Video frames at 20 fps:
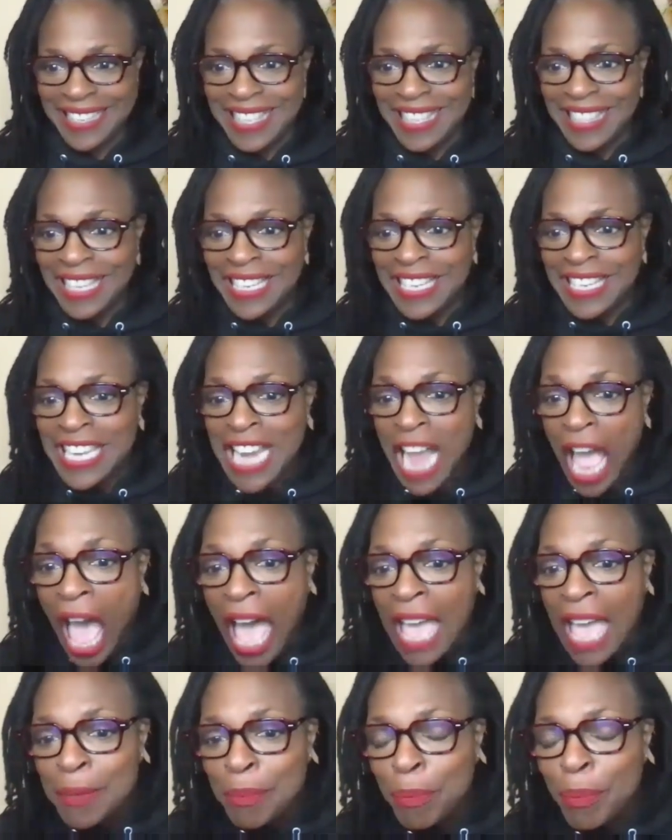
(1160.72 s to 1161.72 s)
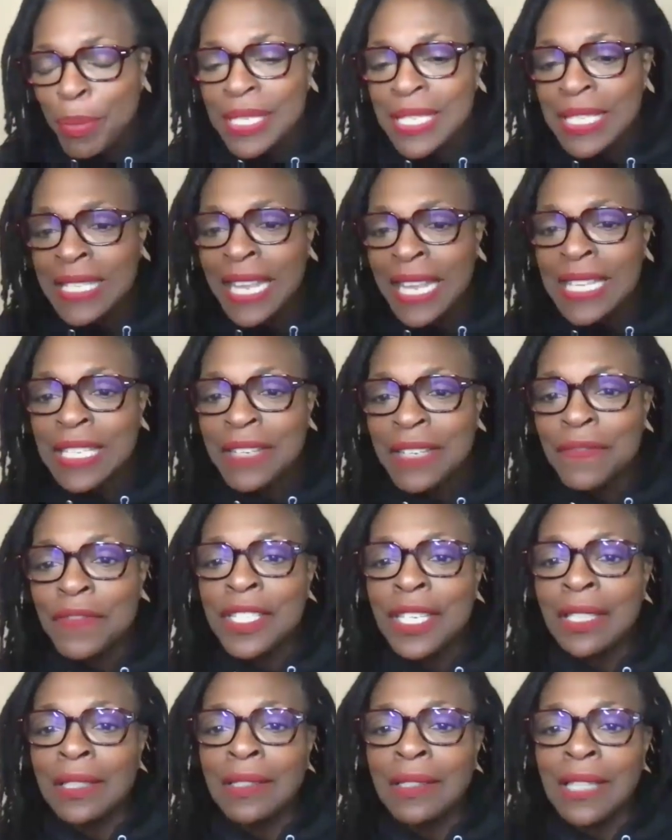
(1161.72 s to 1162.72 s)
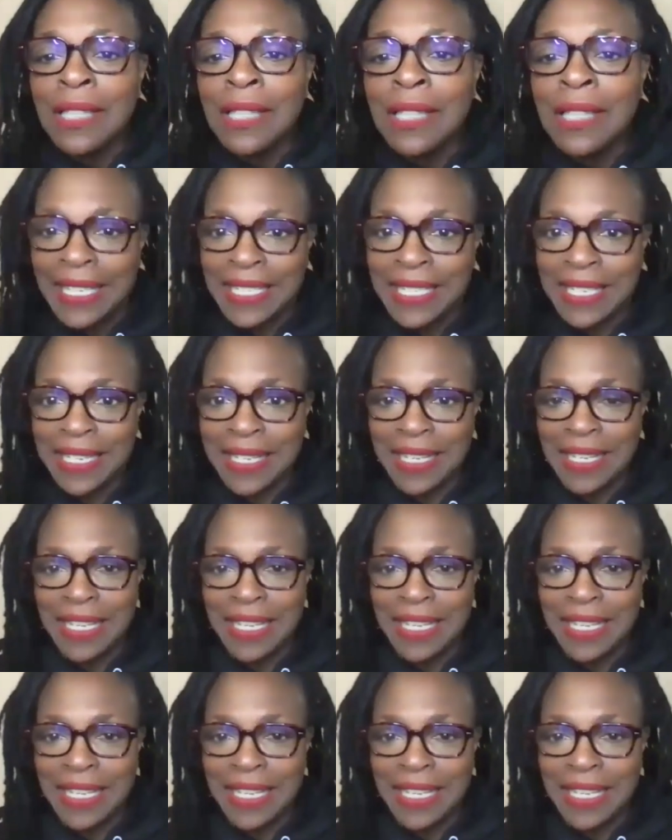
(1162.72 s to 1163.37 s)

the non-possessive delight